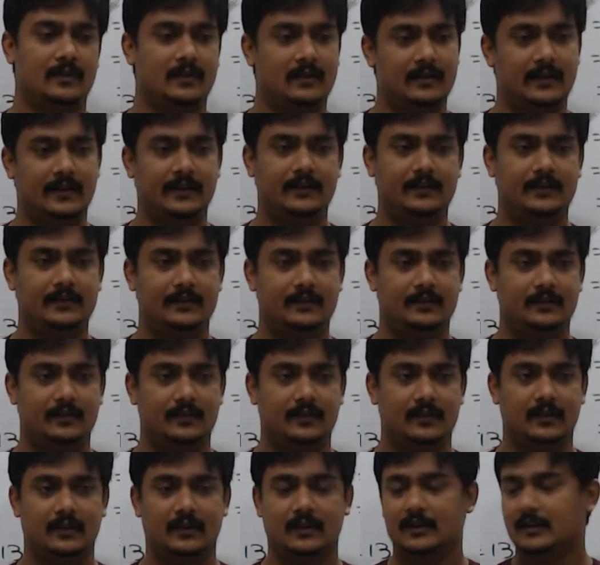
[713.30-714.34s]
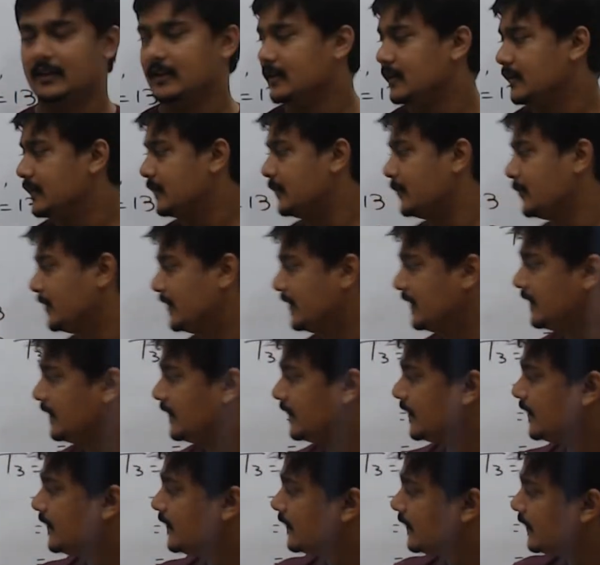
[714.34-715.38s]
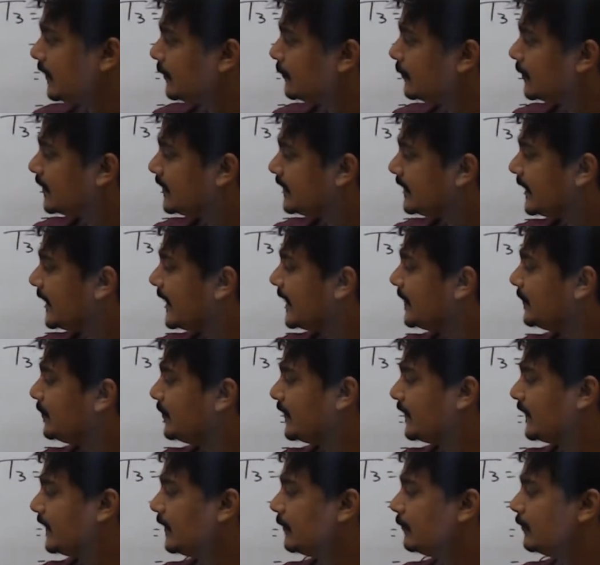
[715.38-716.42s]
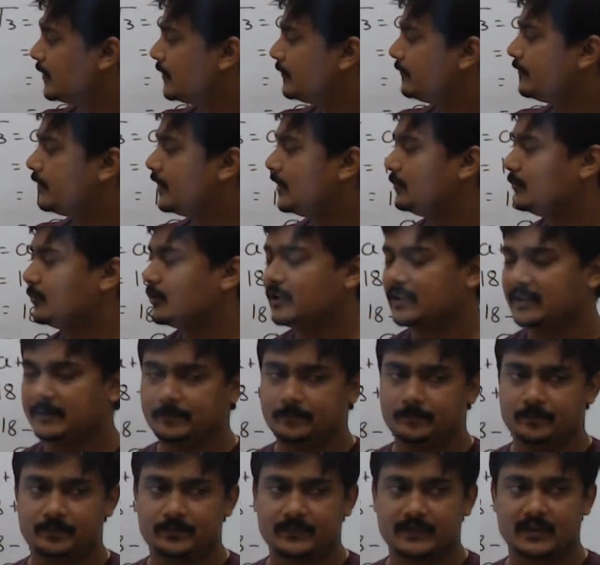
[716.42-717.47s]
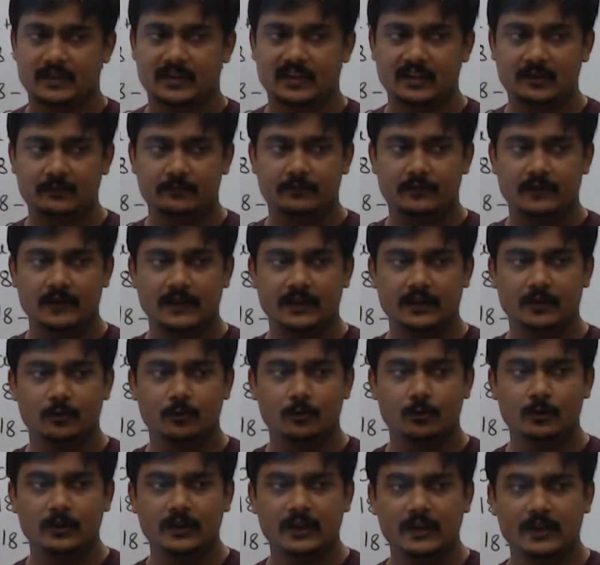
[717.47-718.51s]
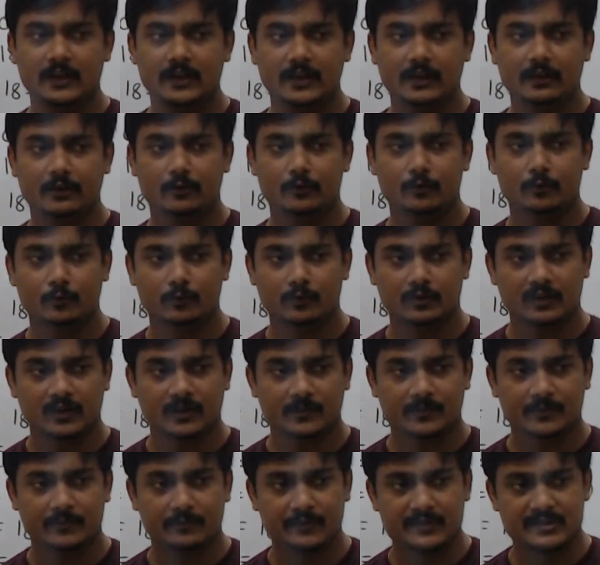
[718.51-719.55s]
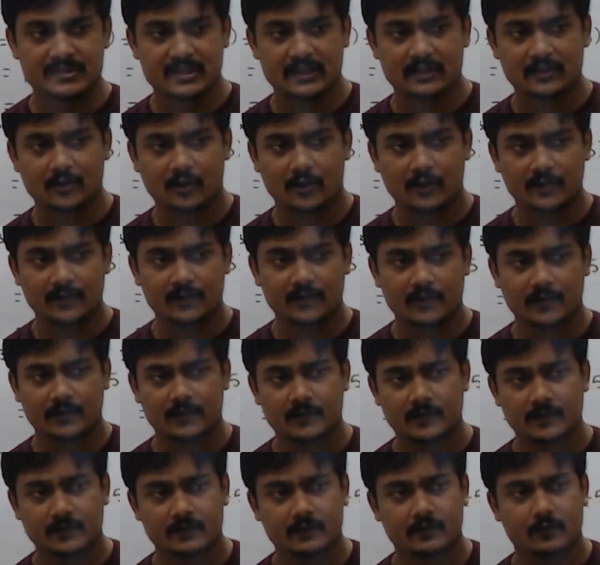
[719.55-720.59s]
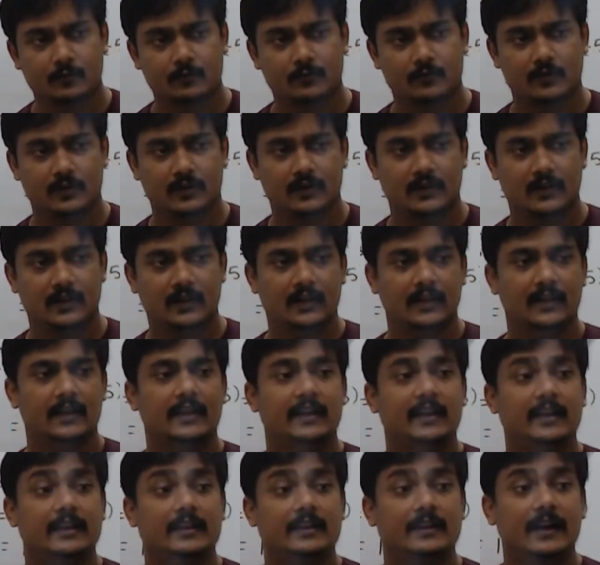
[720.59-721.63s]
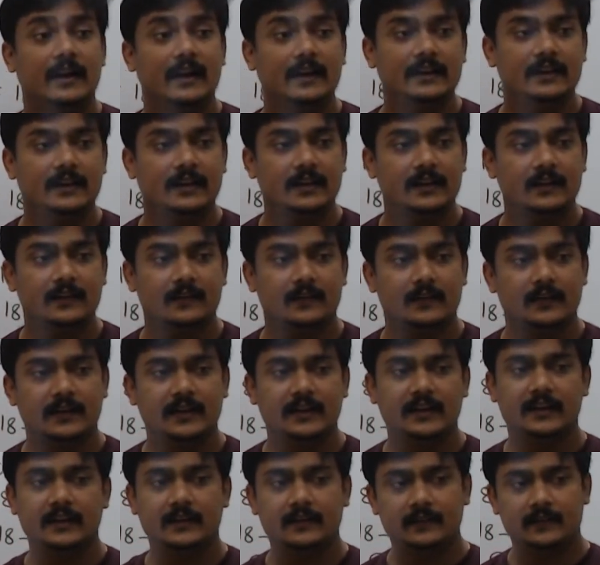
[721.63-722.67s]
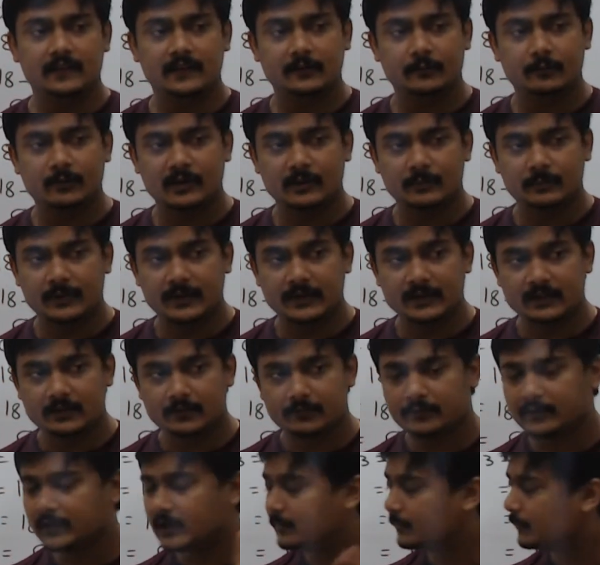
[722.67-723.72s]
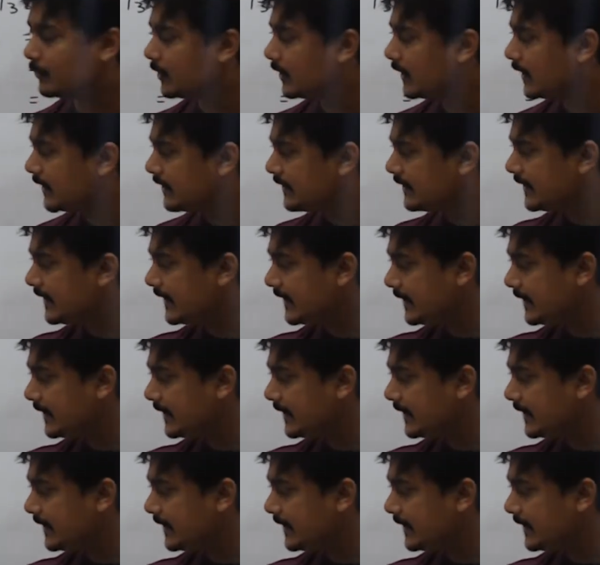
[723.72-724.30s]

right? So this is your time saver formula. If I know any two terms which are not successive, in that case D is given by the formula